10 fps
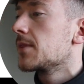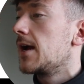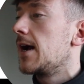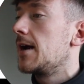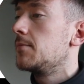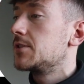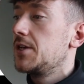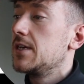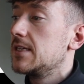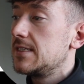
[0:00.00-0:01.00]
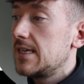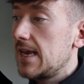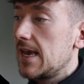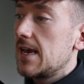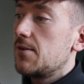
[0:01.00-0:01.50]
So you can
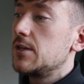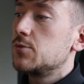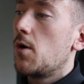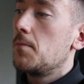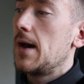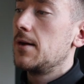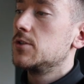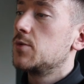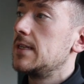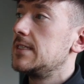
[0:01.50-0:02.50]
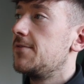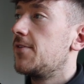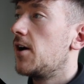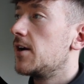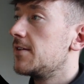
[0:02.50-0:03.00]
see here it's
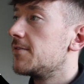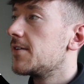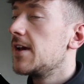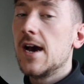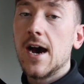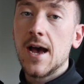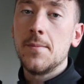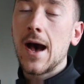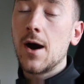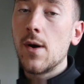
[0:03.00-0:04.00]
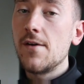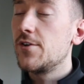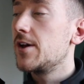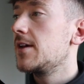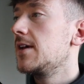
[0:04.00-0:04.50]
£1.25.
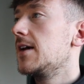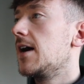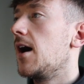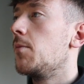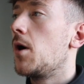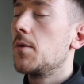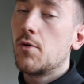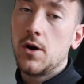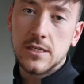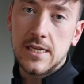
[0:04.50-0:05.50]
However, on my price